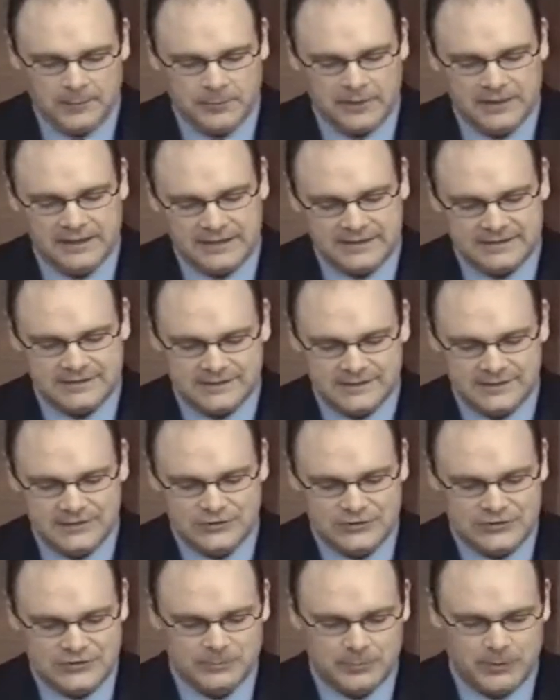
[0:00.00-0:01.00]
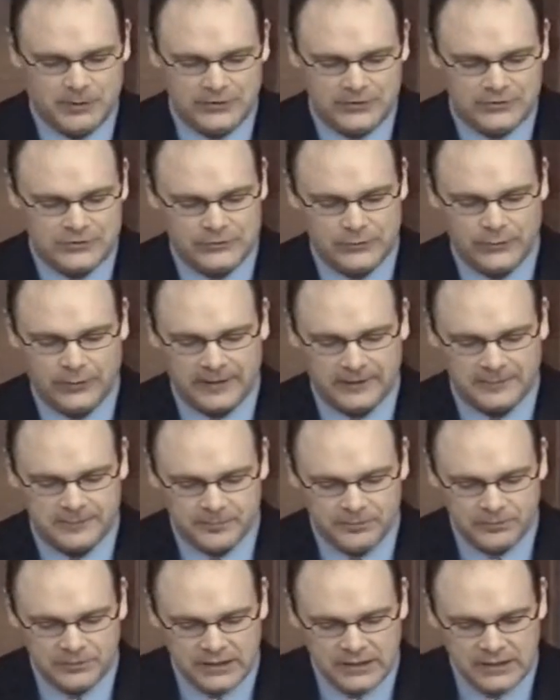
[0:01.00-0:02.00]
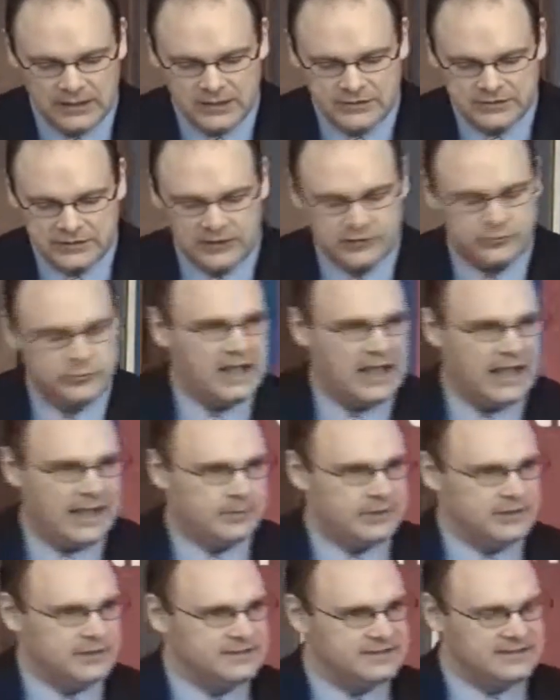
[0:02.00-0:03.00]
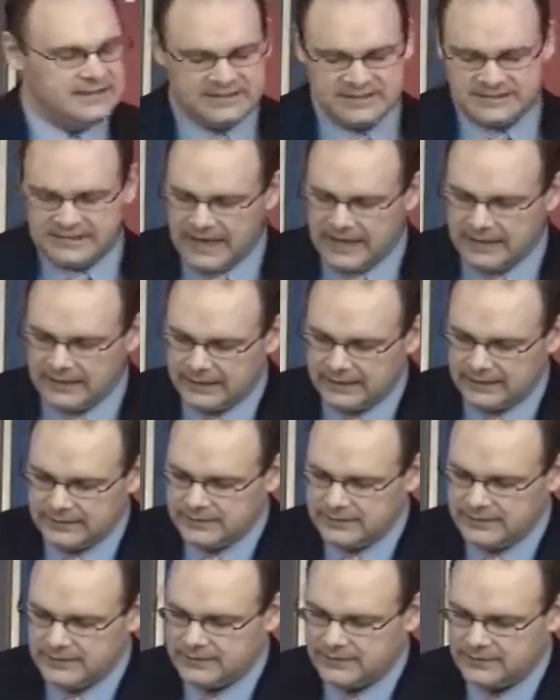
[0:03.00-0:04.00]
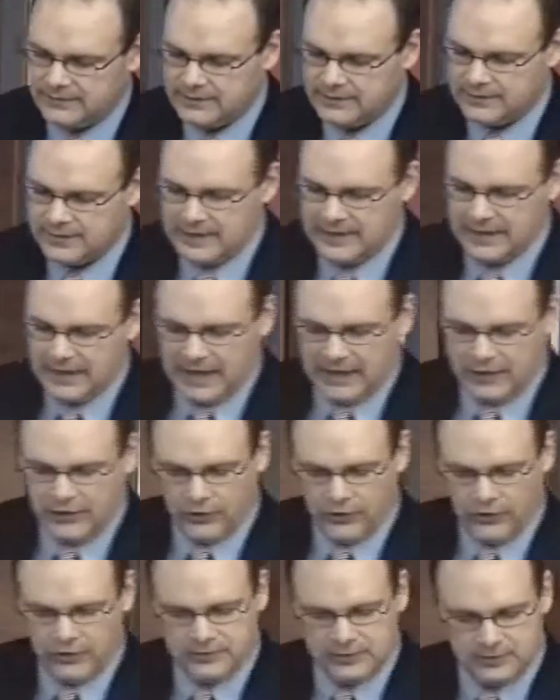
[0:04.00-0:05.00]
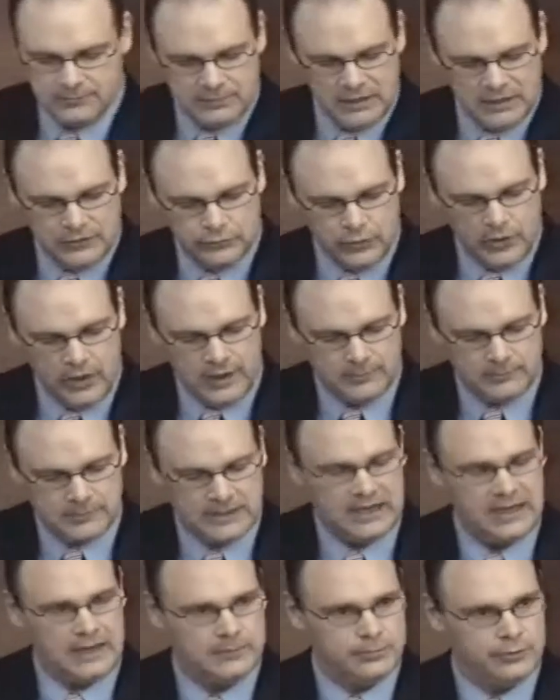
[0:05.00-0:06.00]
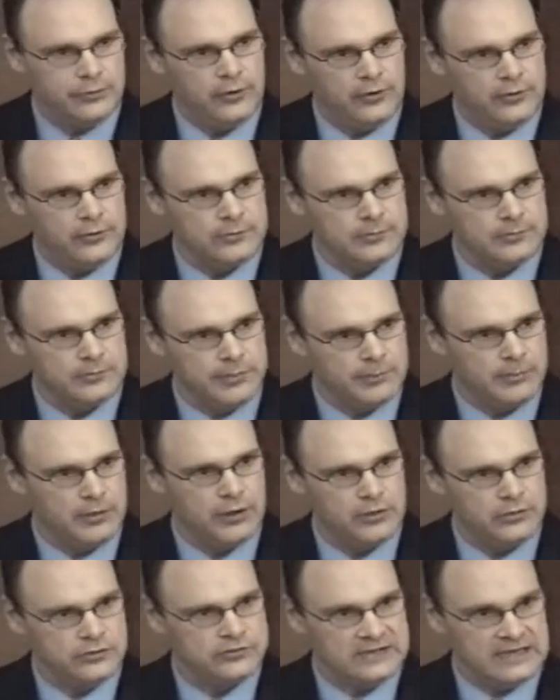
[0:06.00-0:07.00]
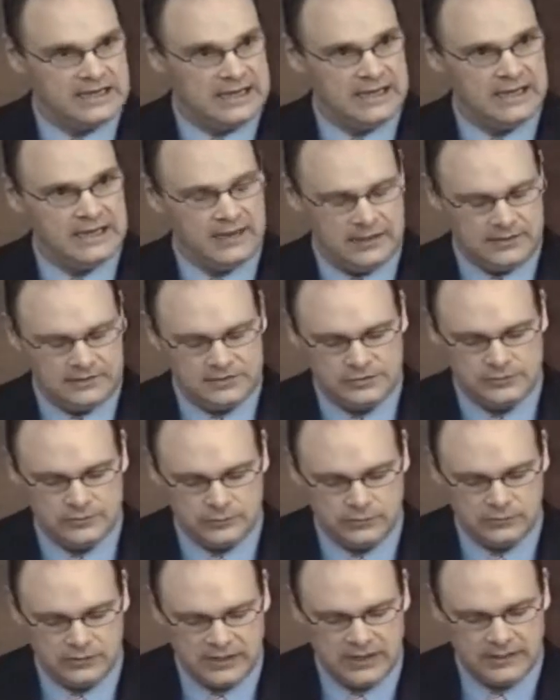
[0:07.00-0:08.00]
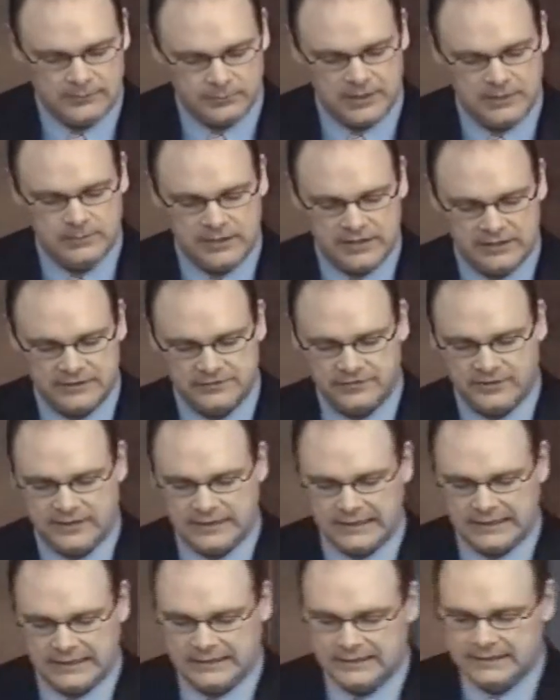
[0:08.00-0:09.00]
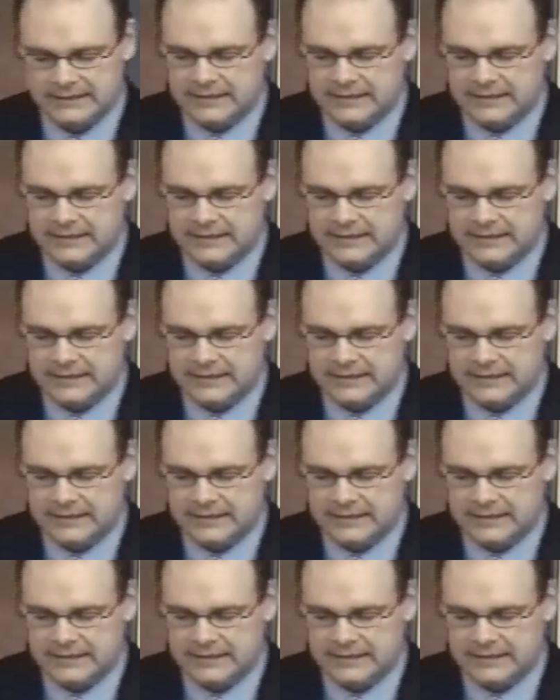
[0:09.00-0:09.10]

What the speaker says: But that's just part of the story. So here's what happened. You see, Stella had heard that Mitt Romney had proposed to cut PBS funding.